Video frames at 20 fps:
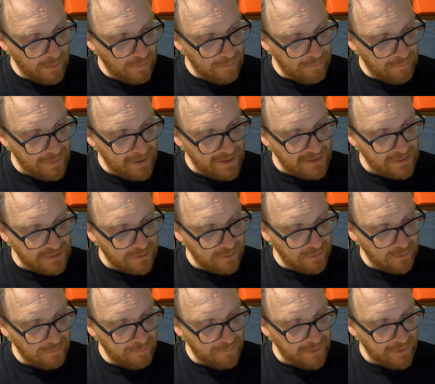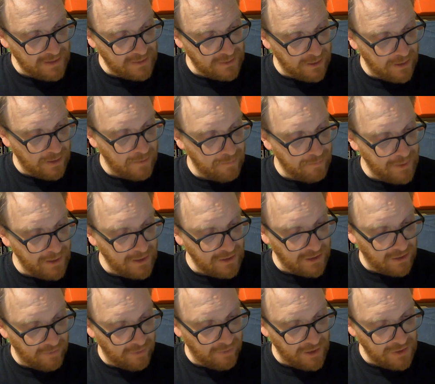Beaten, Beater, Beat
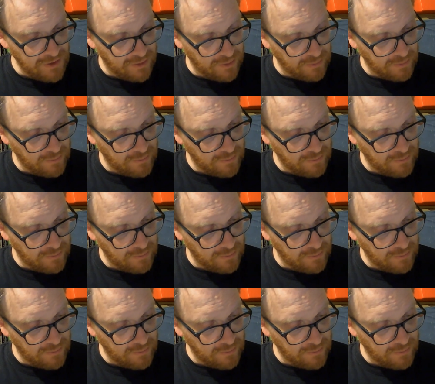Generation.